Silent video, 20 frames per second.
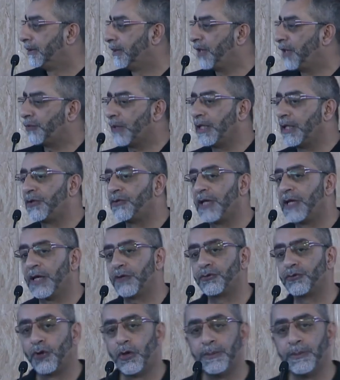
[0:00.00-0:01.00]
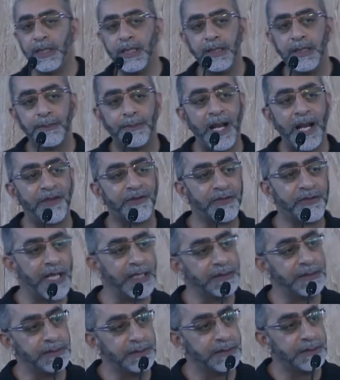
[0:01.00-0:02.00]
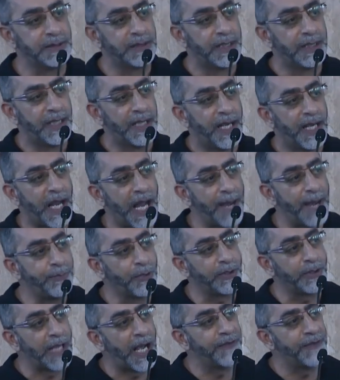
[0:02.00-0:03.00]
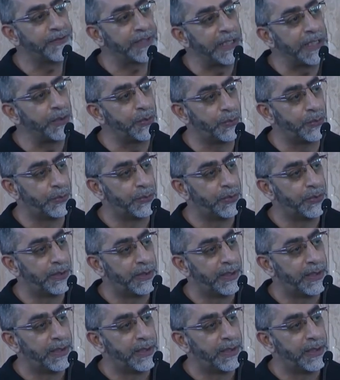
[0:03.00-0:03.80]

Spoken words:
That's why the Sheikh told me, my son, I'm not asking you.